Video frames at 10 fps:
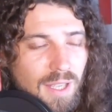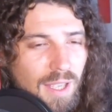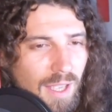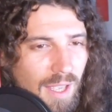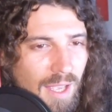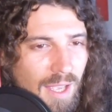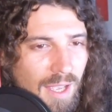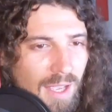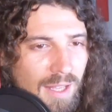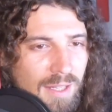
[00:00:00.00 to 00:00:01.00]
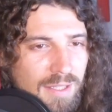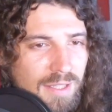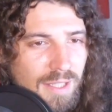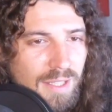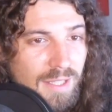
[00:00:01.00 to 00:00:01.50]
And,
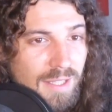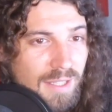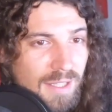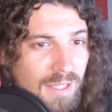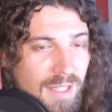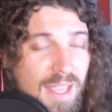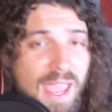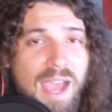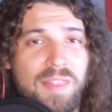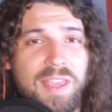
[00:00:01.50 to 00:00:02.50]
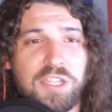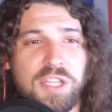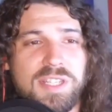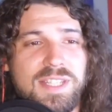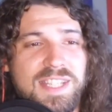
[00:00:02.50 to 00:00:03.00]
yeah, they
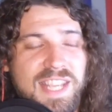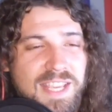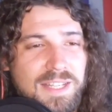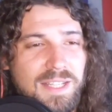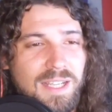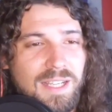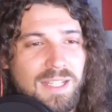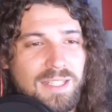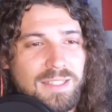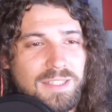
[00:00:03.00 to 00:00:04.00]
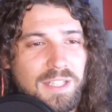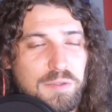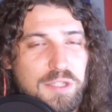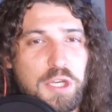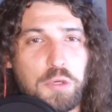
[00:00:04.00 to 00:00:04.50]
just did, you
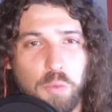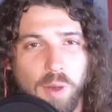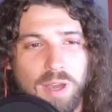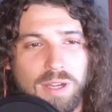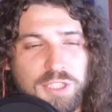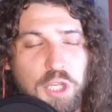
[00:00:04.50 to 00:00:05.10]
know, Toot wrong.